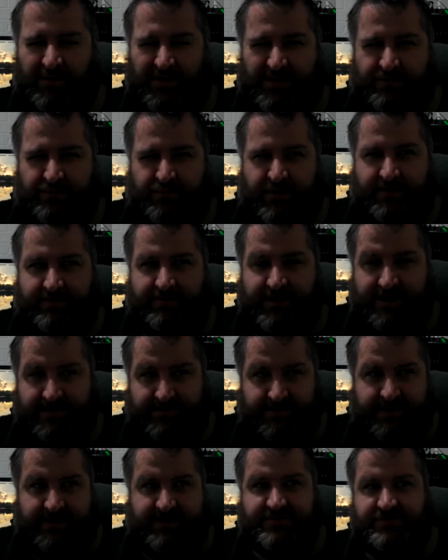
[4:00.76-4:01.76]
to put up a
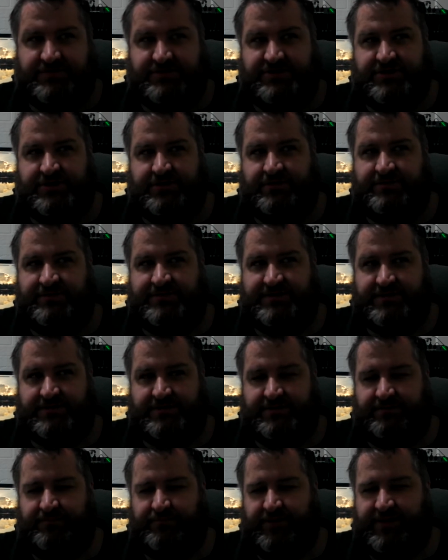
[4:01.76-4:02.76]
couple of extra shelves on
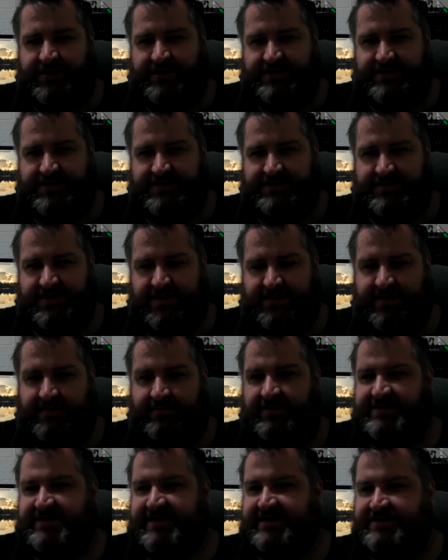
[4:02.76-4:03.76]
the brick and things like that.
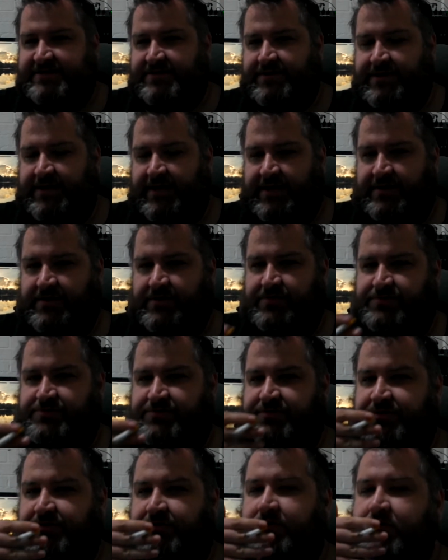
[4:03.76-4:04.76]
My dad's got to get a new
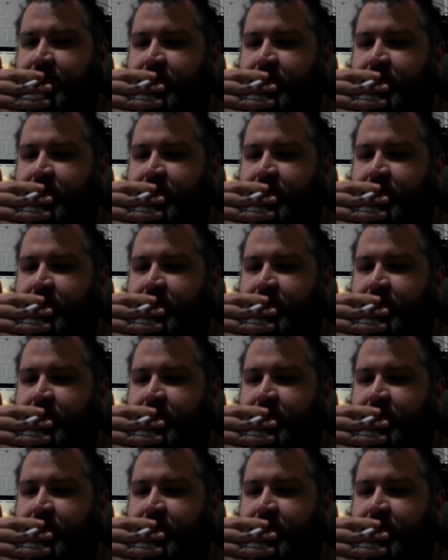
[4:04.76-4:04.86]
drill.